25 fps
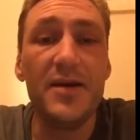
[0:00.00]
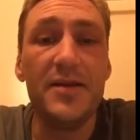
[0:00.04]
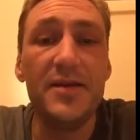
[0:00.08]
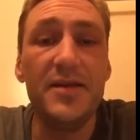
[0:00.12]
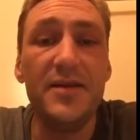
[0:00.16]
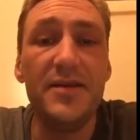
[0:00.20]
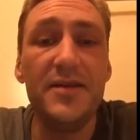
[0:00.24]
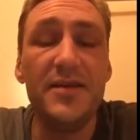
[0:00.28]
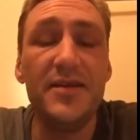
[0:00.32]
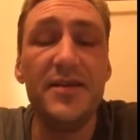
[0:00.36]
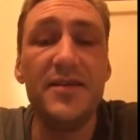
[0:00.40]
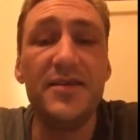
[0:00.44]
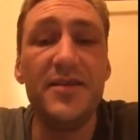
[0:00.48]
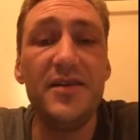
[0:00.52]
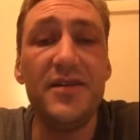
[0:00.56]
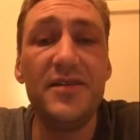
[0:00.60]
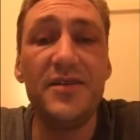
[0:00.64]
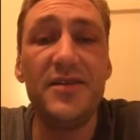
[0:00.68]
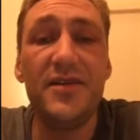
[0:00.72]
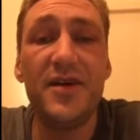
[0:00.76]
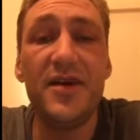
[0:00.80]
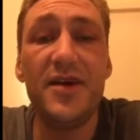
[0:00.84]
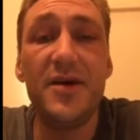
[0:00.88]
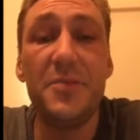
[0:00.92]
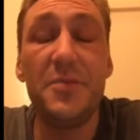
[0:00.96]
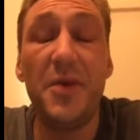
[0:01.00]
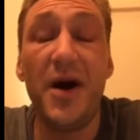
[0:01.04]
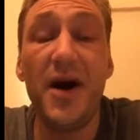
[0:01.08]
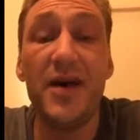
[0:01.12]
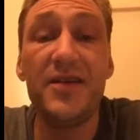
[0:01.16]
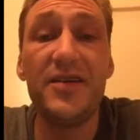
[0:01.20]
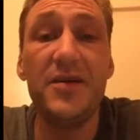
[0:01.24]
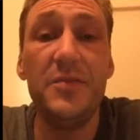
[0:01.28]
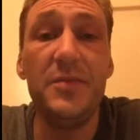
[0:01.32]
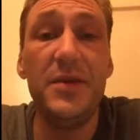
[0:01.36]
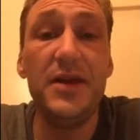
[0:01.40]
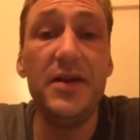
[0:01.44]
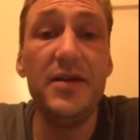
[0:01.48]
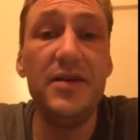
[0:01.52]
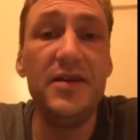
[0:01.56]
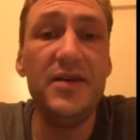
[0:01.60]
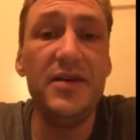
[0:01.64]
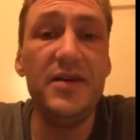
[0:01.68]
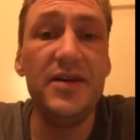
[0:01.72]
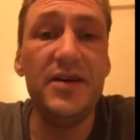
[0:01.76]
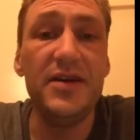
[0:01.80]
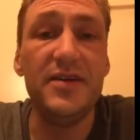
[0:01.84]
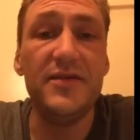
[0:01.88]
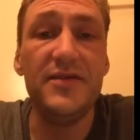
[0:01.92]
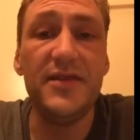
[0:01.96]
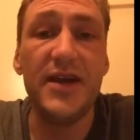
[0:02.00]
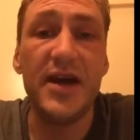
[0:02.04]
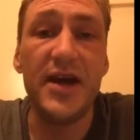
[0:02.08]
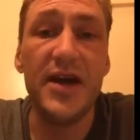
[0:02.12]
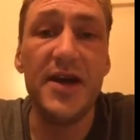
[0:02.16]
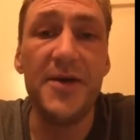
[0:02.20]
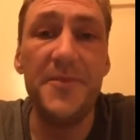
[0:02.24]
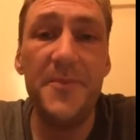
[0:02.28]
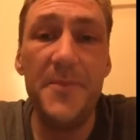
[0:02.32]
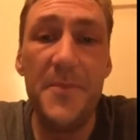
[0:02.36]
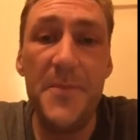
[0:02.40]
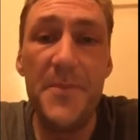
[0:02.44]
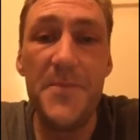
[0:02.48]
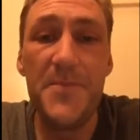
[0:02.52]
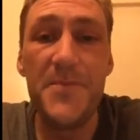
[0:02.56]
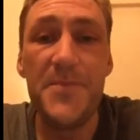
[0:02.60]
Do you think there's a possibility of that?